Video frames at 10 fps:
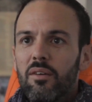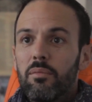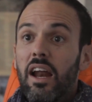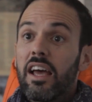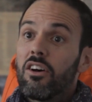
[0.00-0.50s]

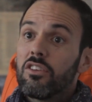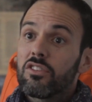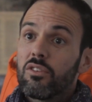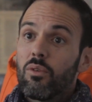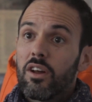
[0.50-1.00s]
but I
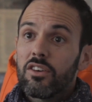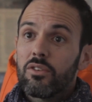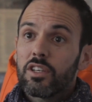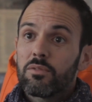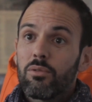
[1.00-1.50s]
also wanted
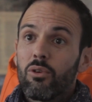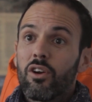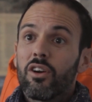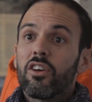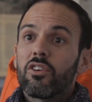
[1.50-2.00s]
to
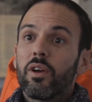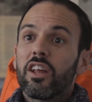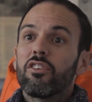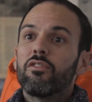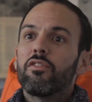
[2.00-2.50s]
explore critical